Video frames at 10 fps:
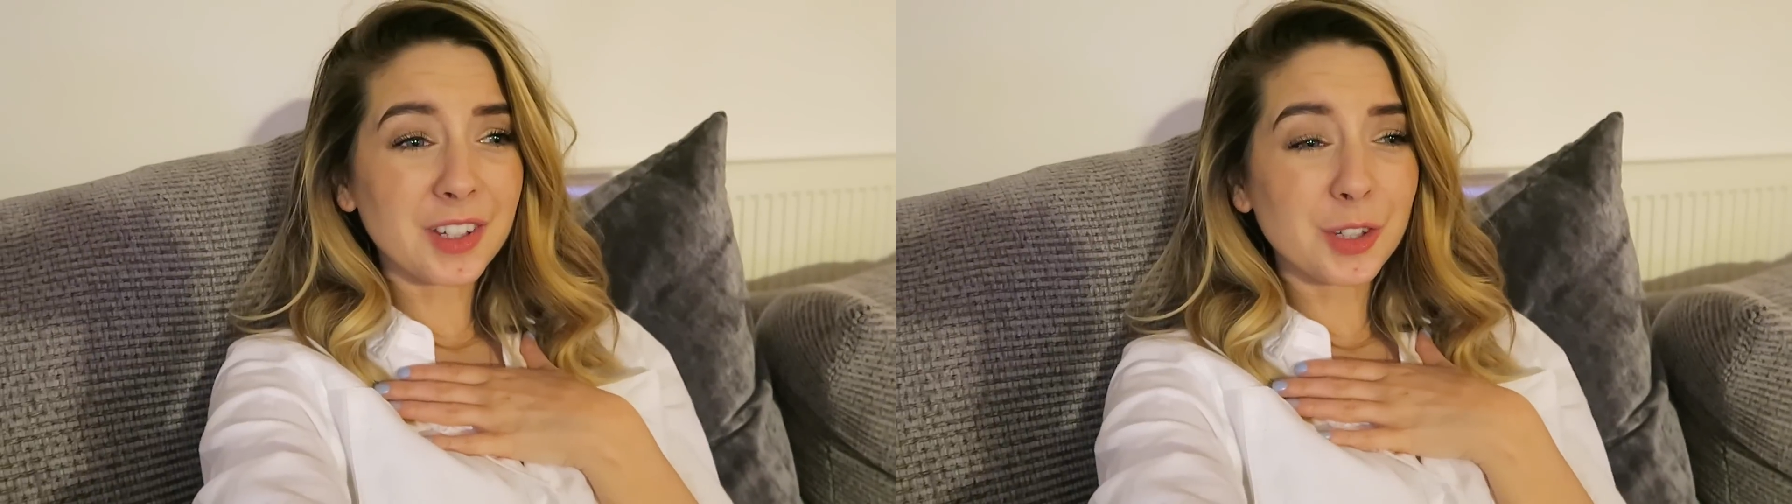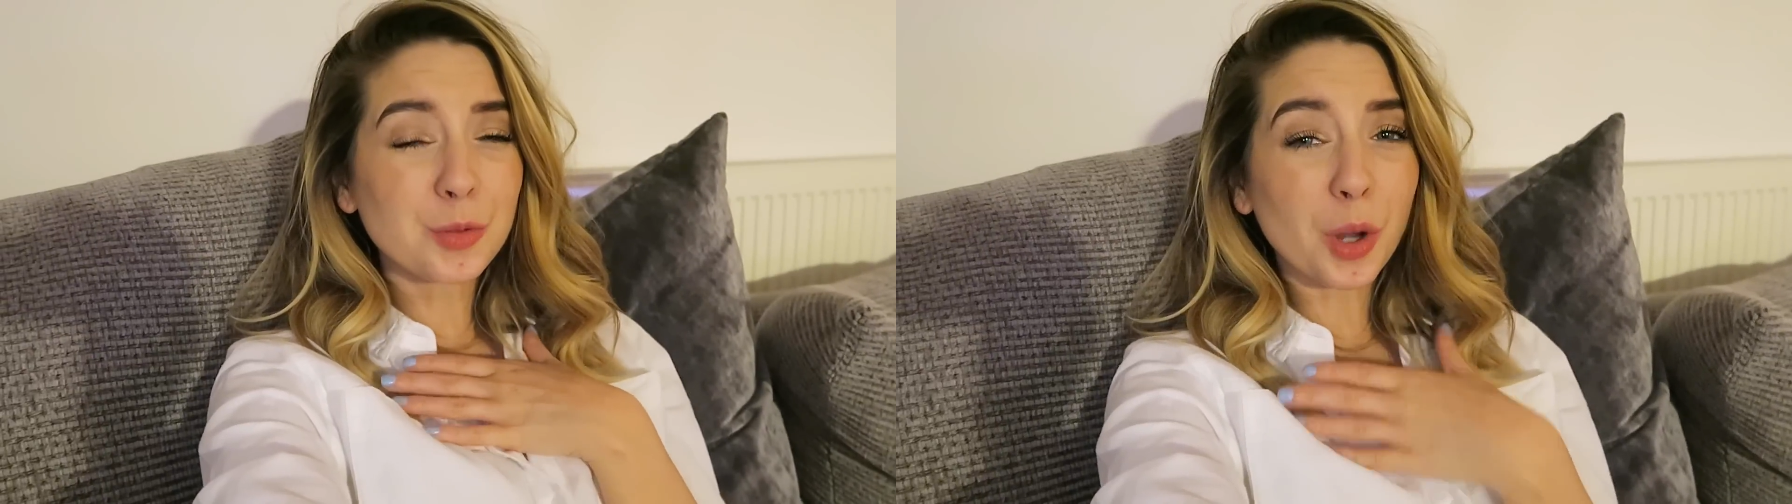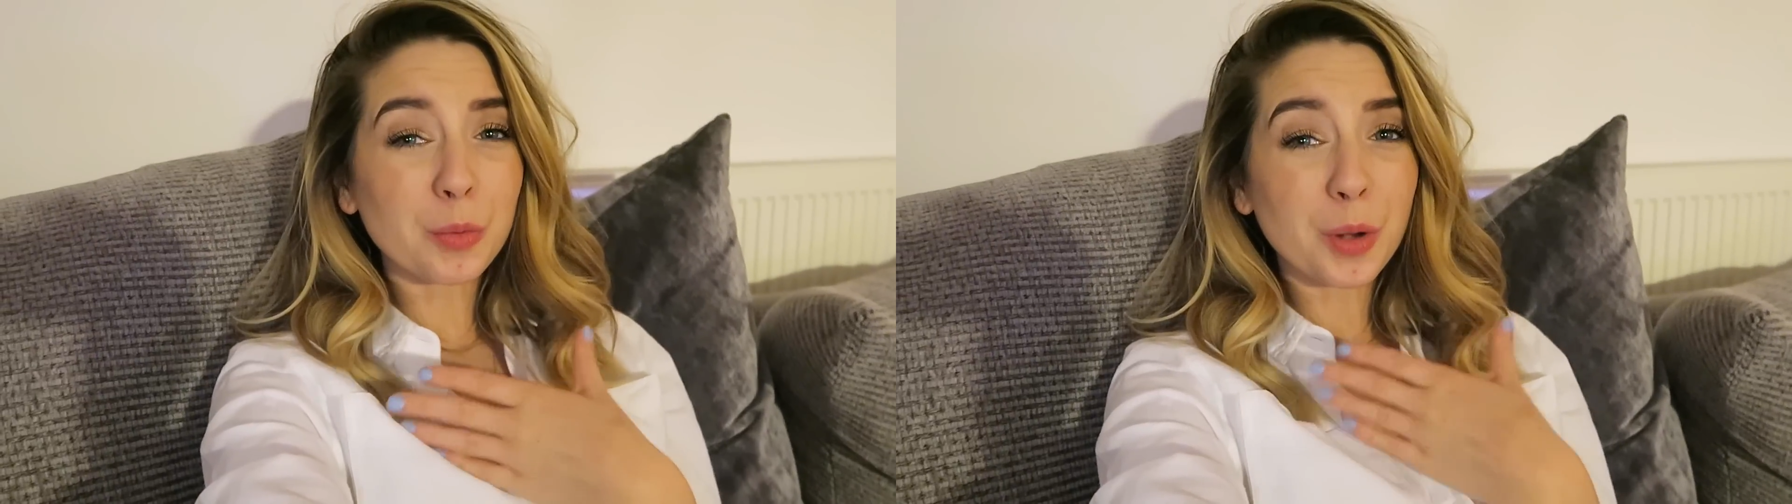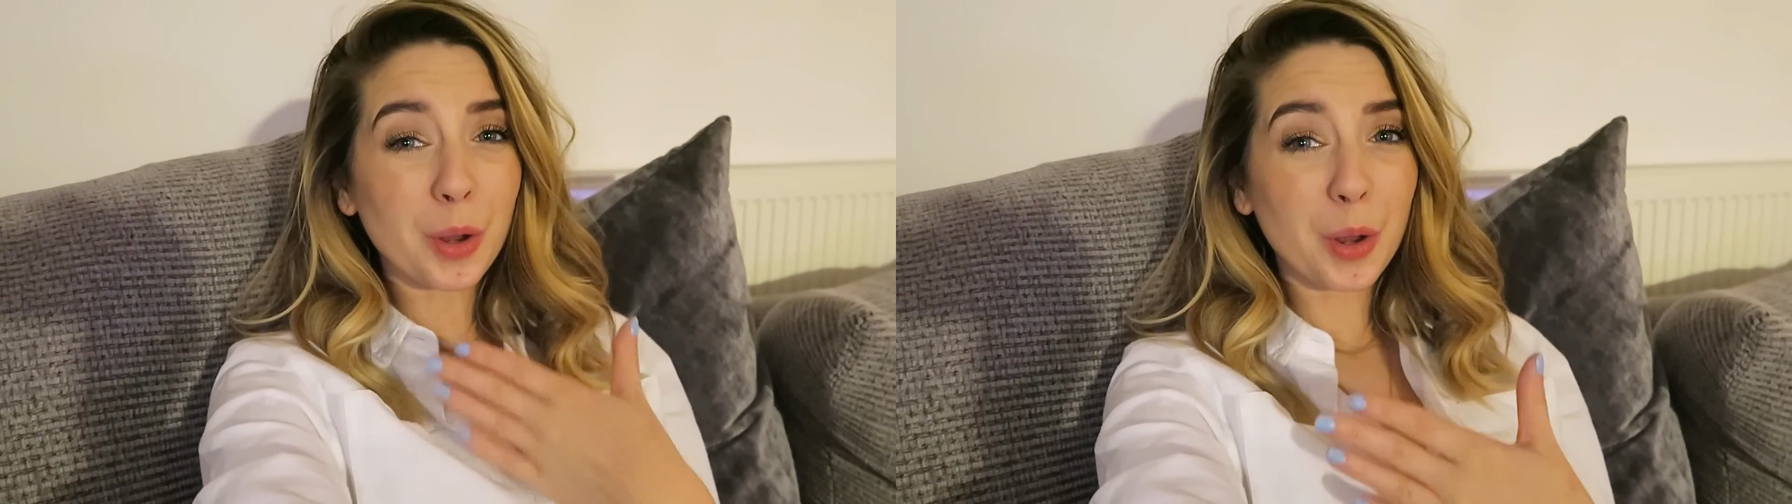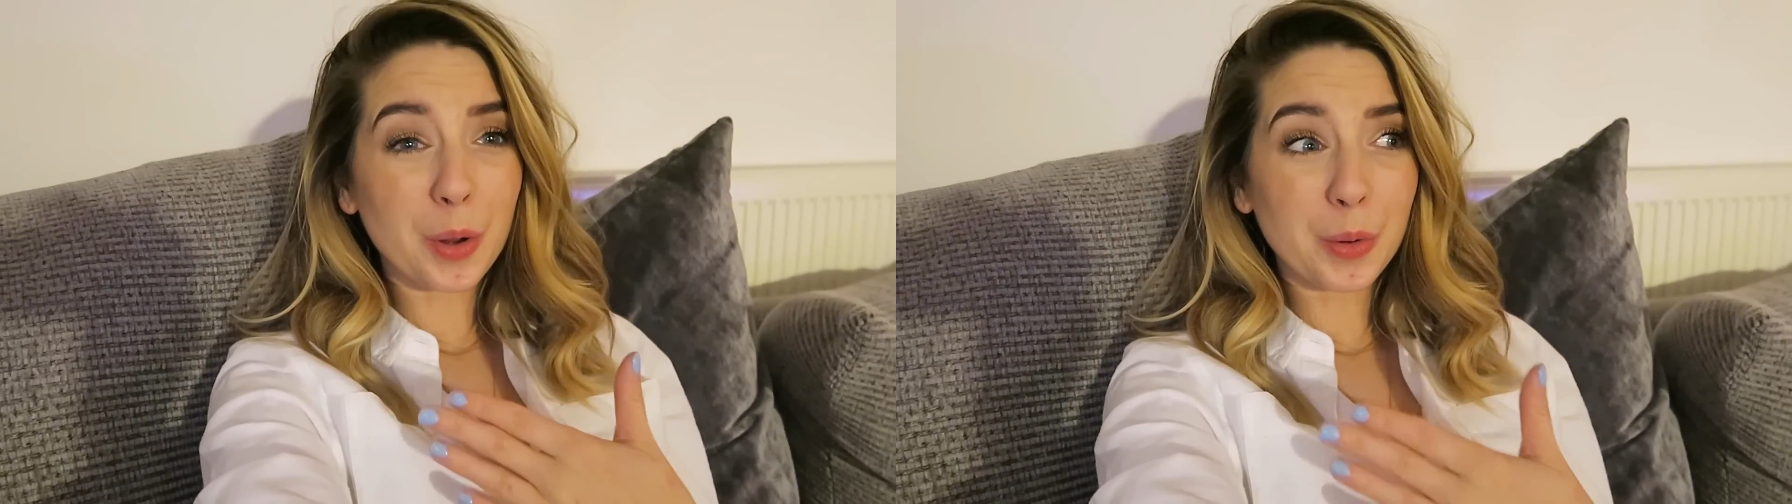you don't know
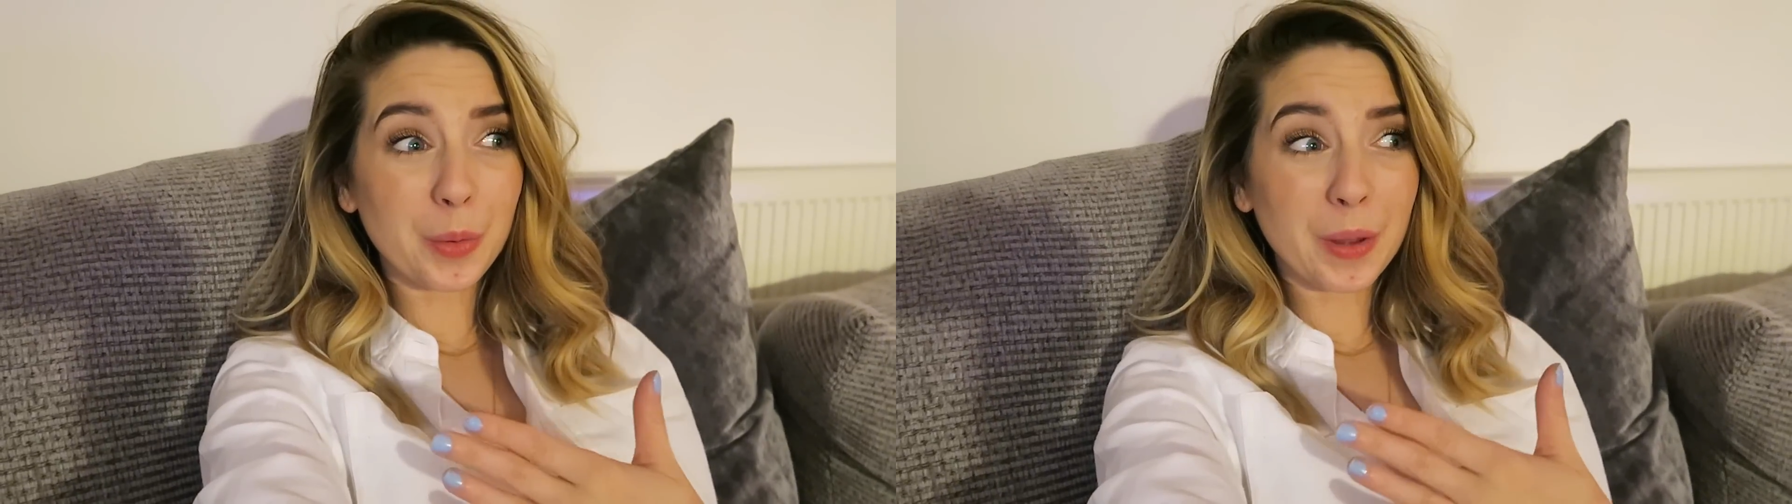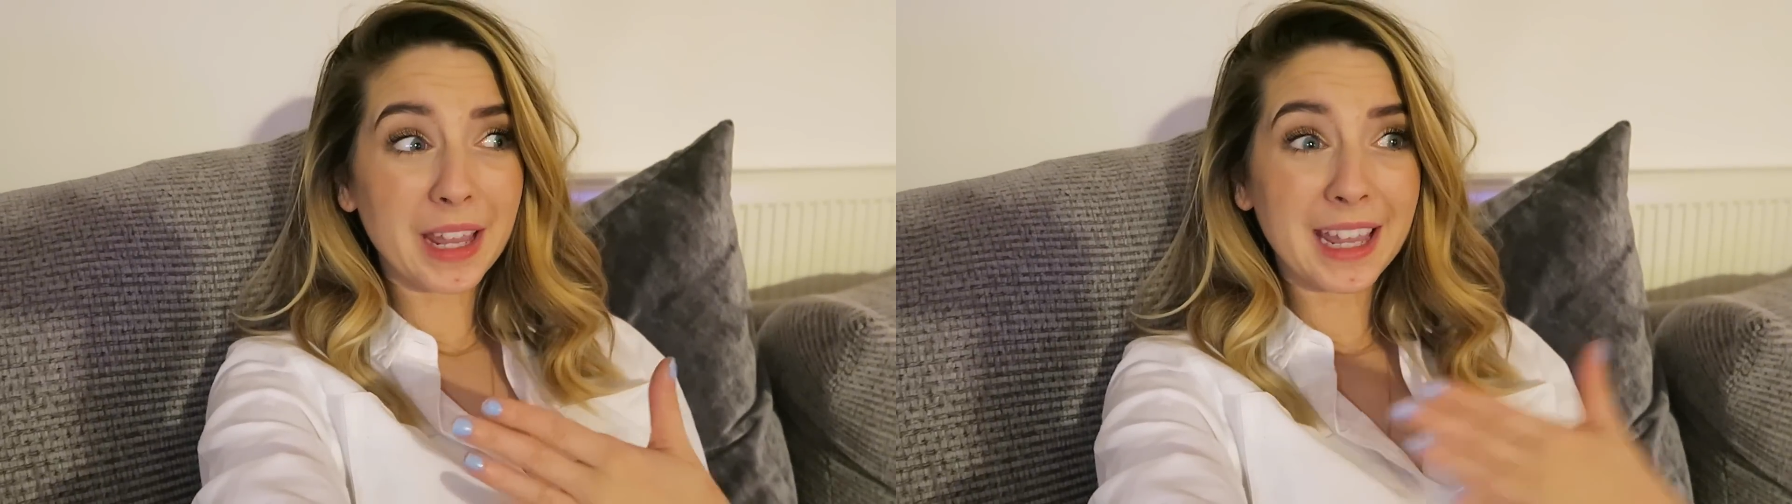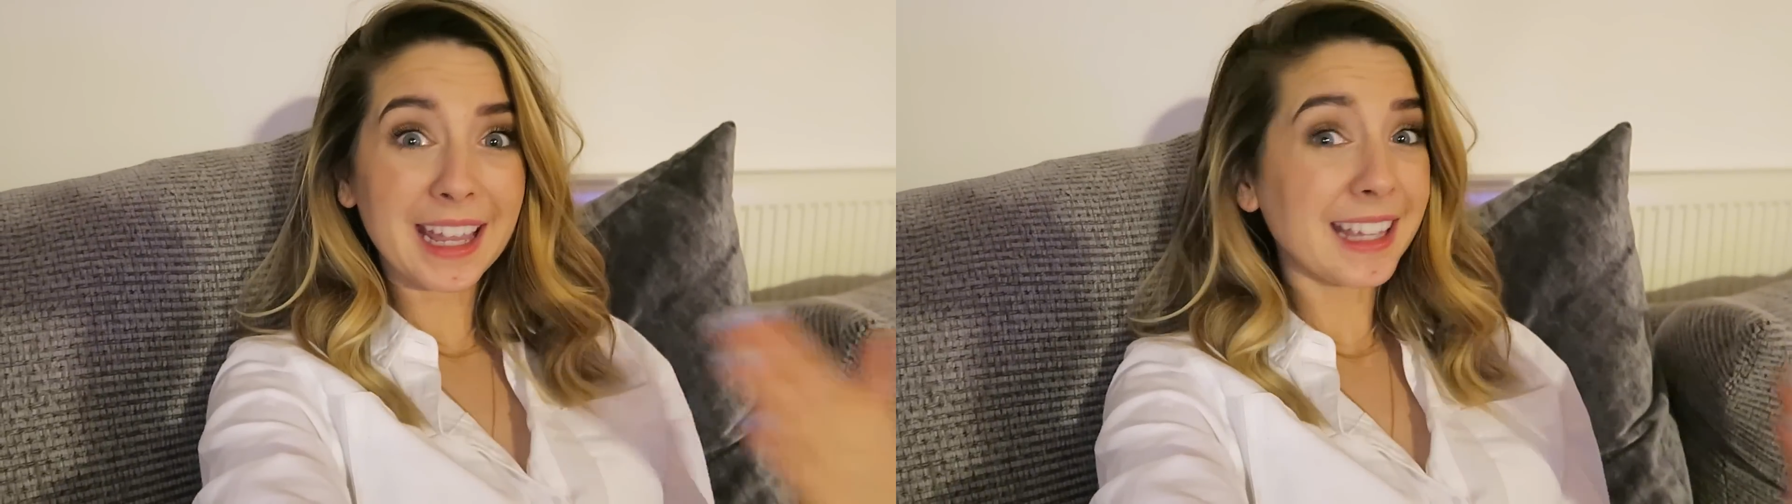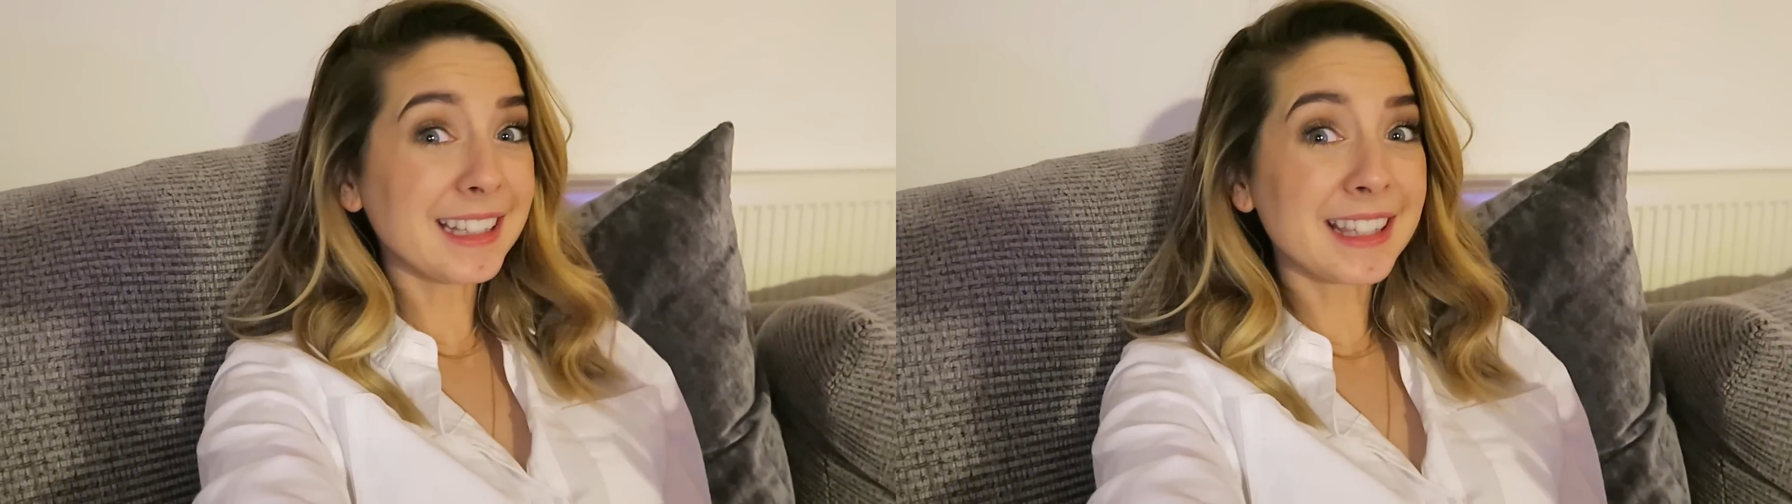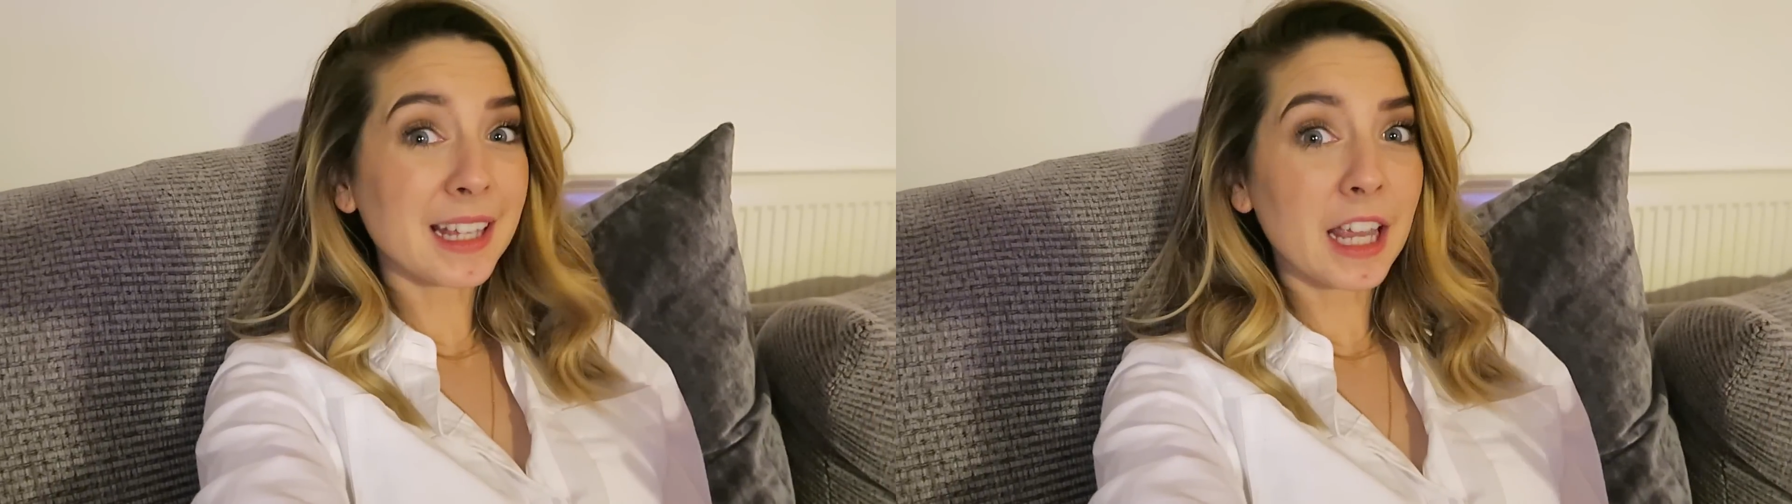who it is.